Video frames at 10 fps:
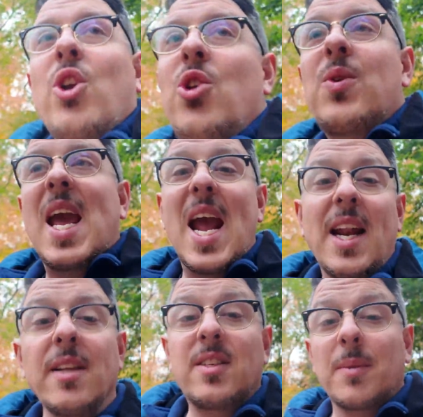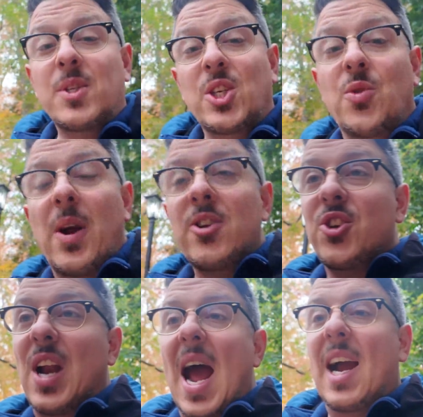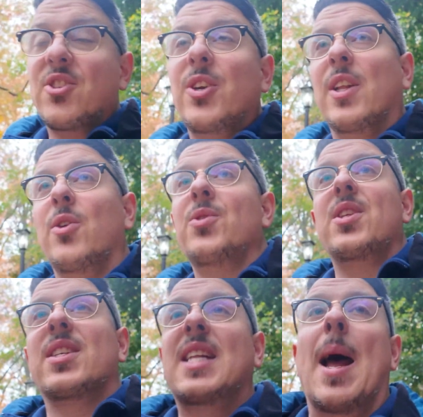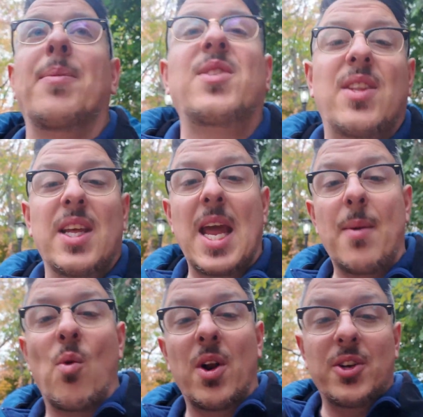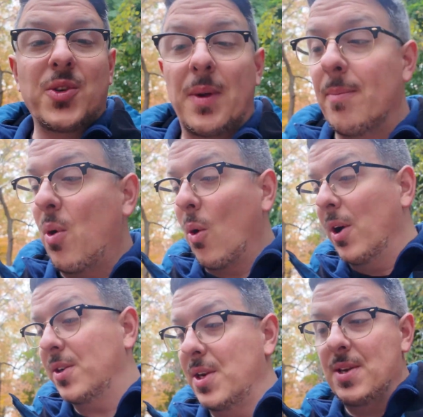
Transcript: You can, in some situation, actually lose the steps that the game wanted to import.